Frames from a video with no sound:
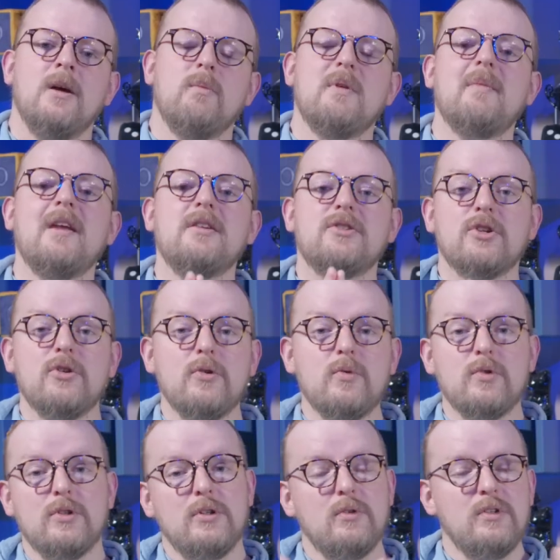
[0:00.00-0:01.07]
We made 2
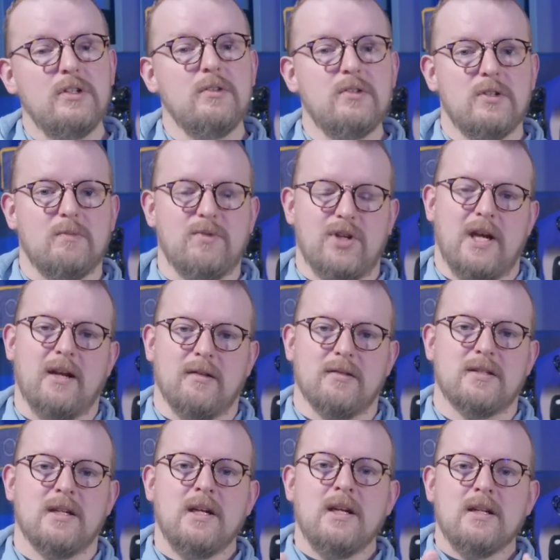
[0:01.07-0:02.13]
new YouTube channels